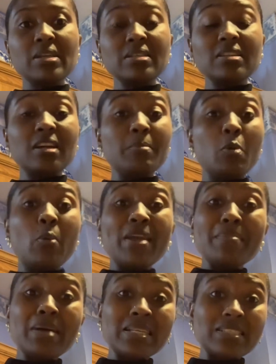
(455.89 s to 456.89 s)
and then I'm going to weigh
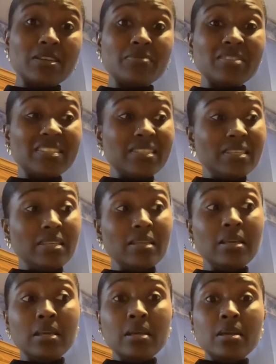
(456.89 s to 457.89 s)
myself to see,
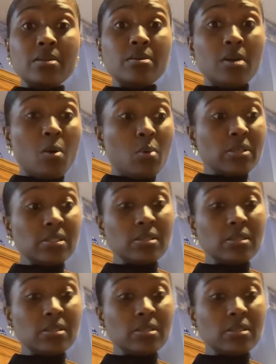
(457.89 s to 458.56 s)
what's,